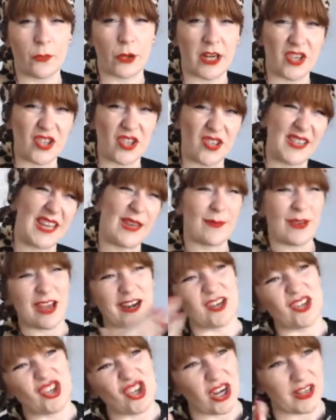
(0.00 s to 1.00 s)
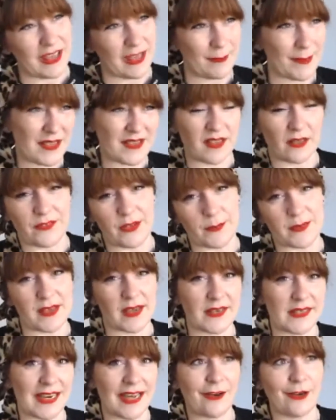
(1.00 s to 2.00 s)
I just keep kind of chucking myself upside
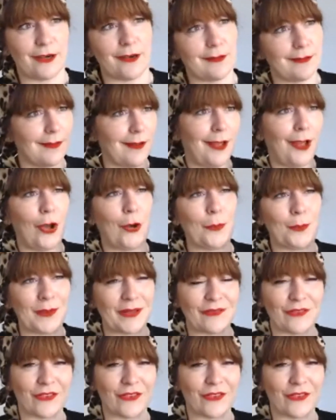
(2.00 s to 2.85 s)
down and hoping for the